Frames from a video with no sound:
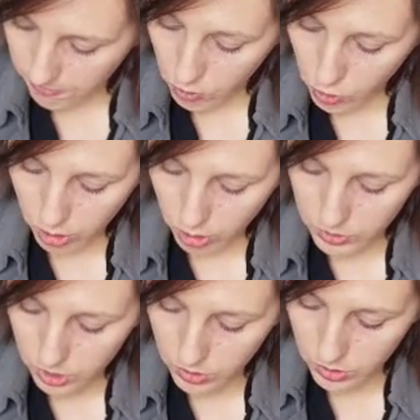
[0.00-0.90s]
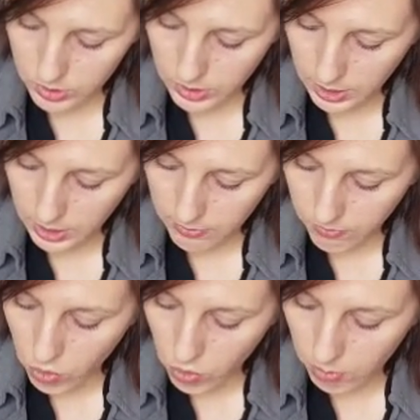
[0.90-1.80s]
formed using a
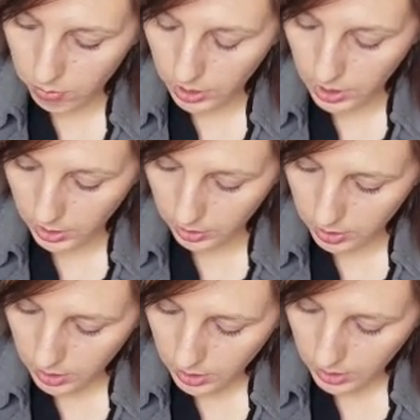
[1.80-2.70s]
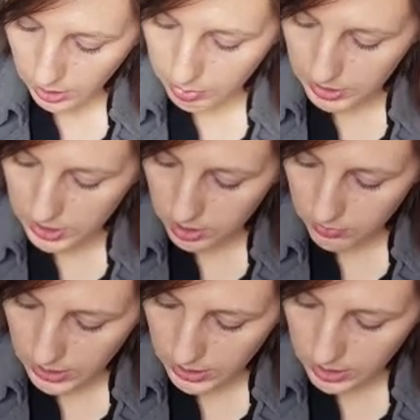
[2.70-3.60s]
form block, a piece
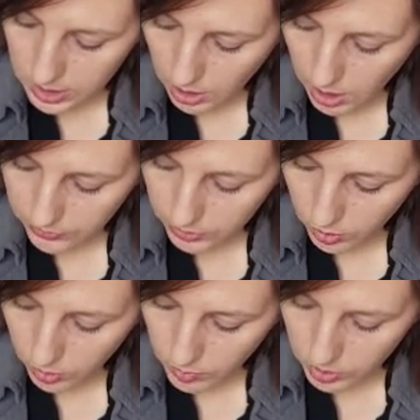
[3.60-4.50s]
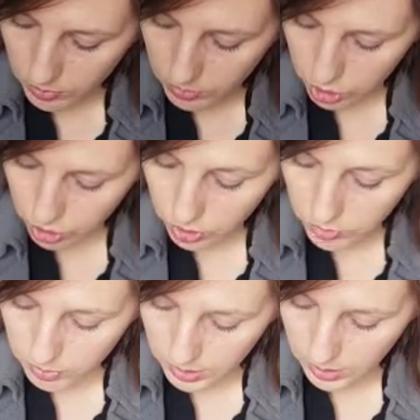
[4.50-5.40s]
of dead soft aluminum
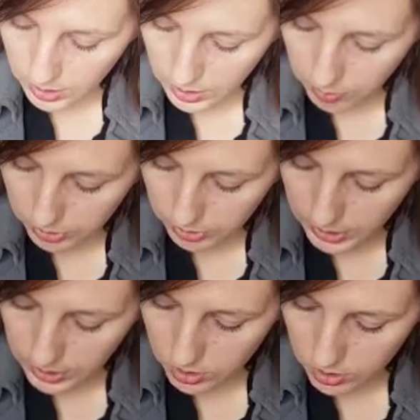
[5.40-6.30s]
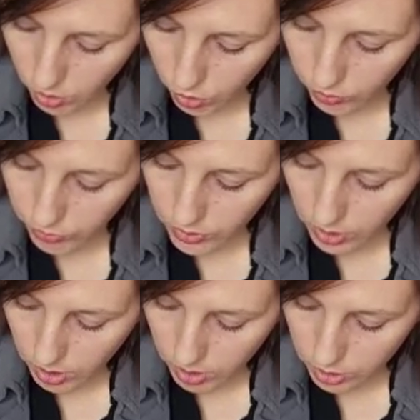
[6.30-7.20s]
should be placed over
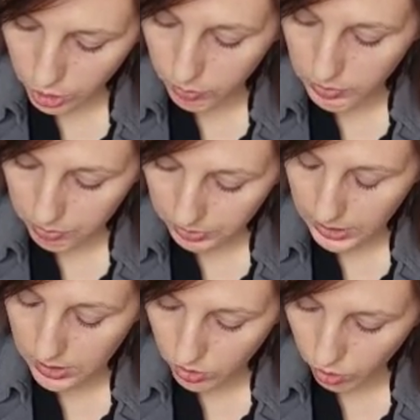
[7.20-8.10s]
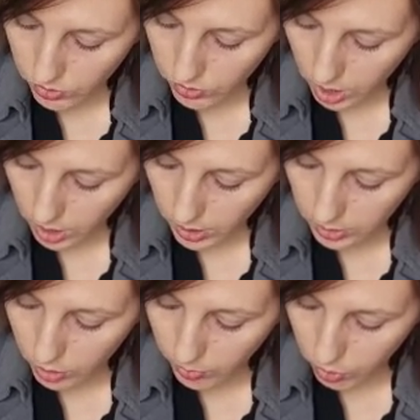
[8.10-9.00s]
the
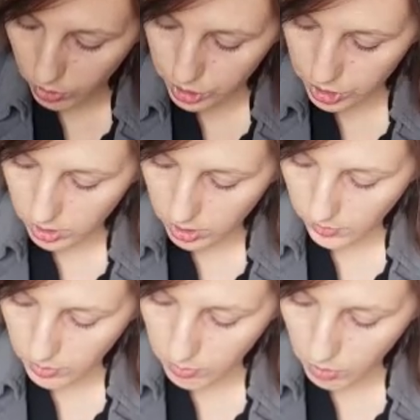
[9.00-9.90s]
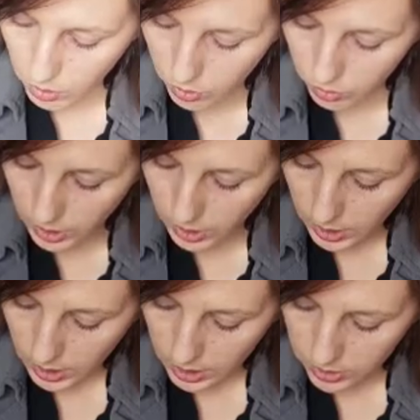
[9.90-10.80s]
hollow portion of the mold
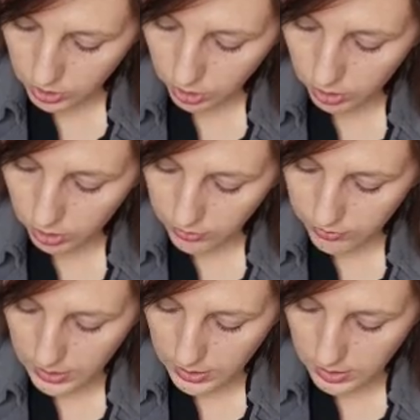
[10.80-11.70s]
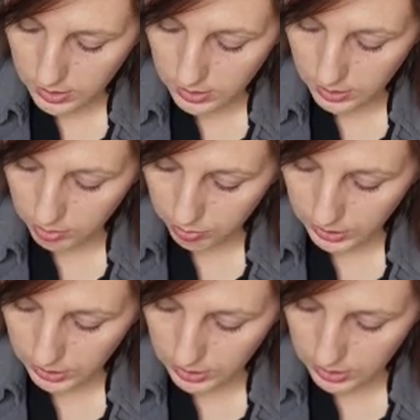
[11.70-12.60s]
and securely fastened in
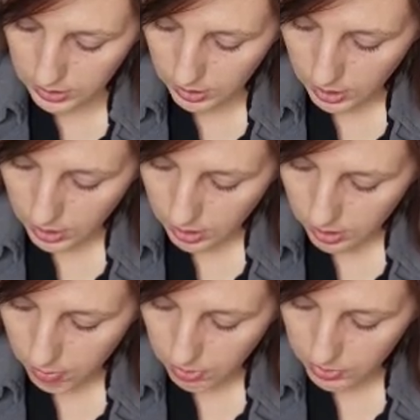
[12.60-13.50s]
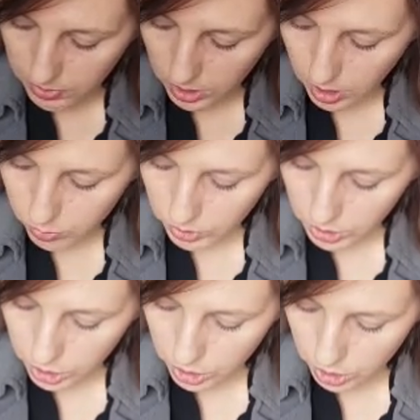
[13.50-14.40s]
place. The bumping
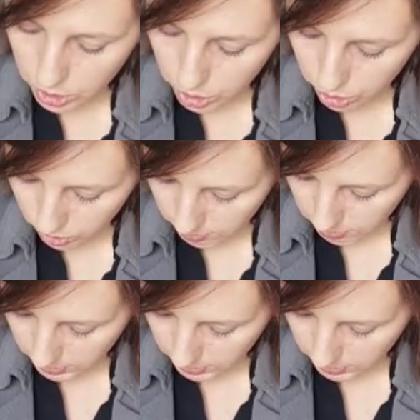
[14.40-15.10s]
operation should